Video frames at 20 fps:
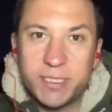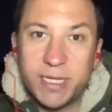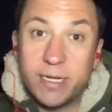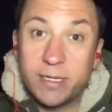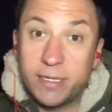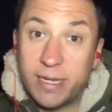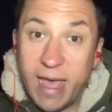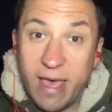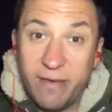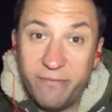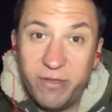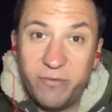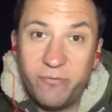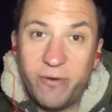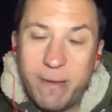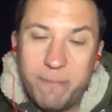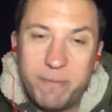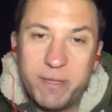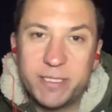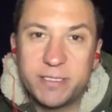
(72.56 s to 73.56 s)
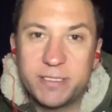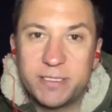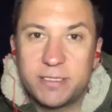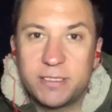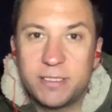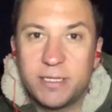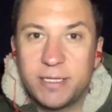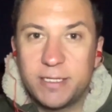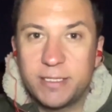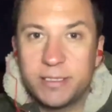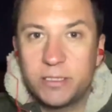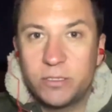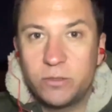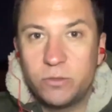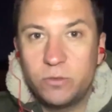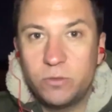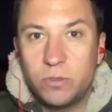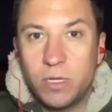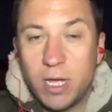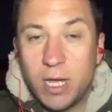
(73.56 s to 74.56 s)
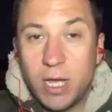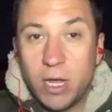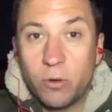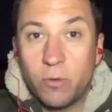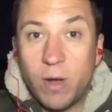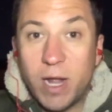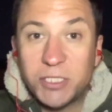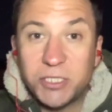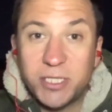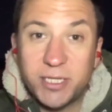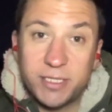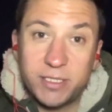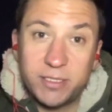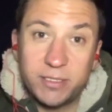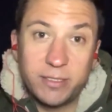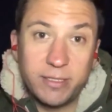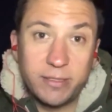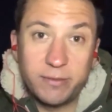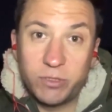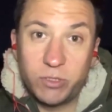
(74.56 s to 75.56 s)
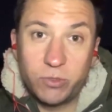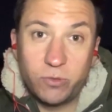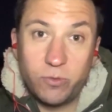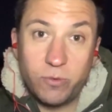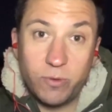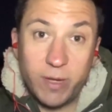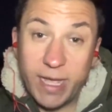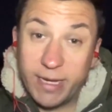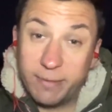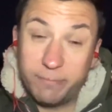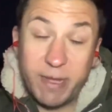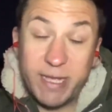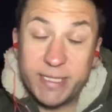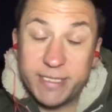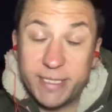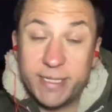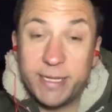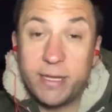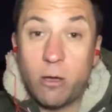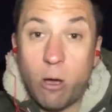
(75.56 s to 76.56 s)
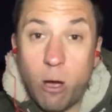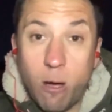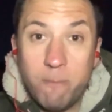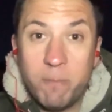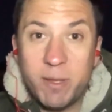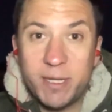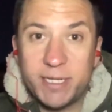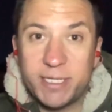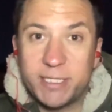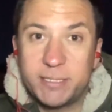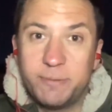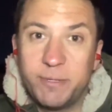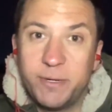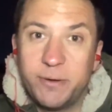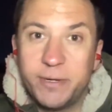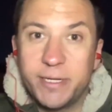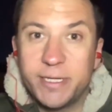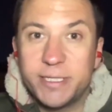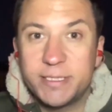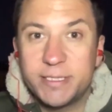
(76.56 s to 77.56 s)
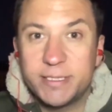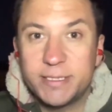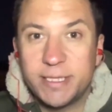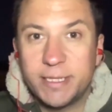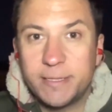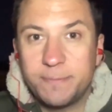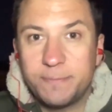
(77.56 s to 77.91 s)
and heavy weapons to Russia to get basically combat experience